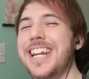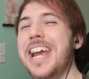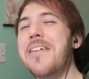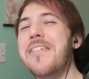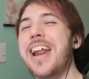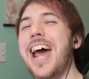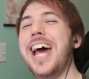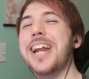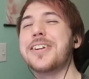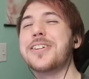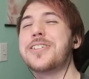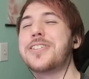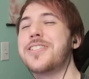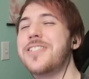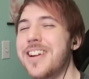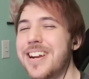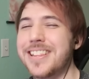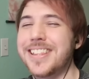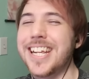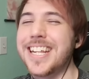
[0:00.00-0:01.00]
She even had a
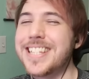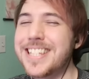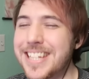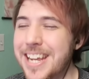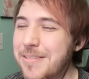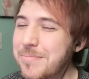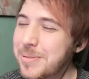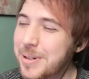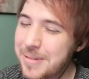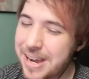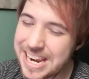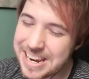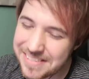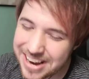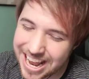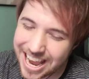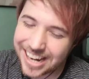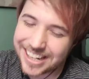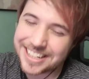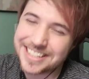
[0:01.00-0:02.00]
shirt that said boop,
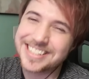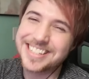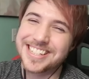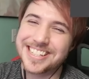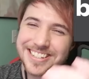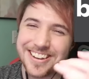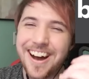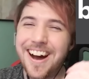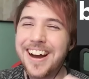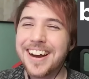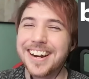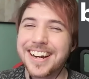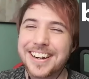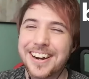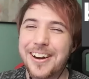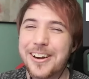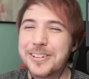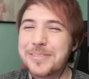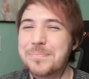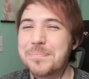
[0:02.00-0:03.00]
even had a song
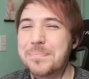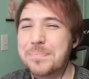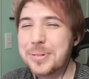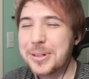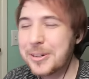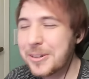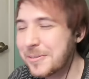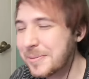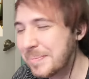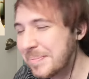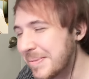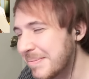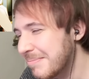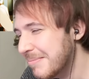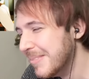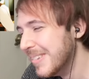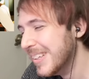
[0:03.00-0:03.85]
called boop.